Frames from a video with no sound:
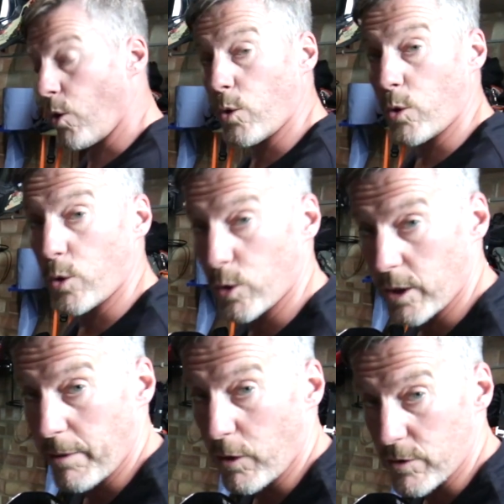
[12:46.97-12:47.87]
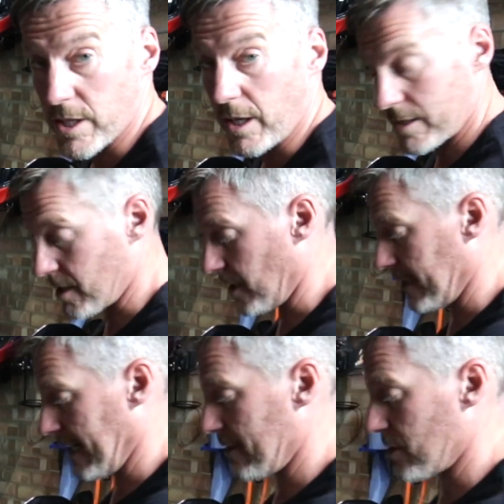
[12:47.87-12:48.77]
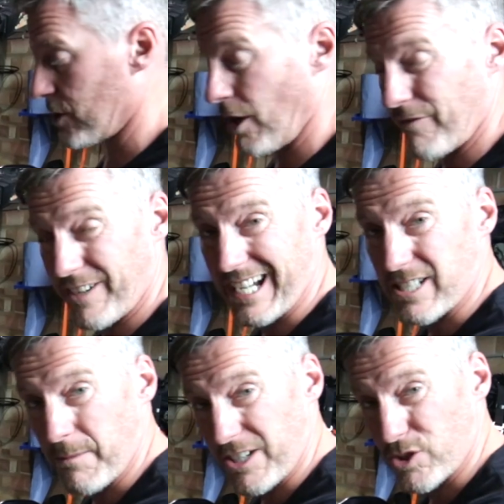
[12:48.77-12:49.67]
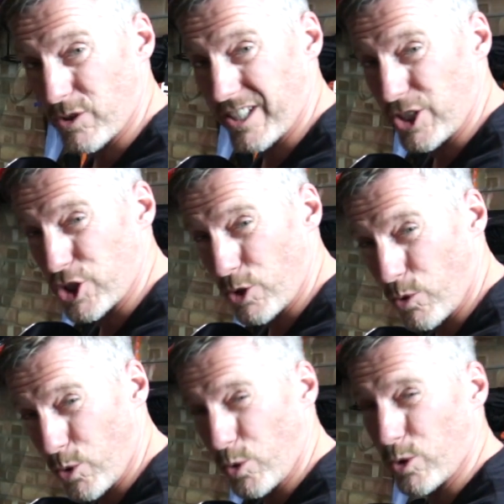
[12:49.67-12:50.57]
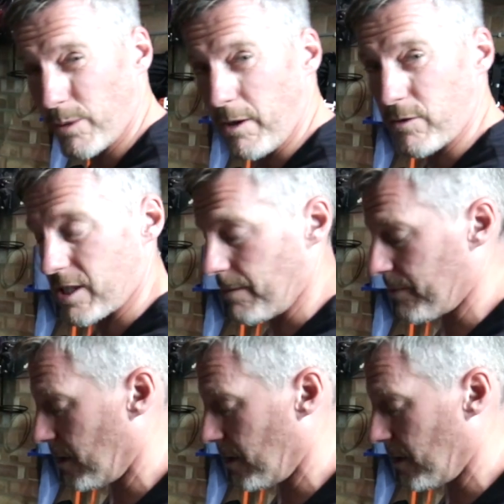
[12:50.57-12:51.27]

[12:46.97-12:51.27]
all the bolts are tight now, so don't forget to make sure that you do all the bolts up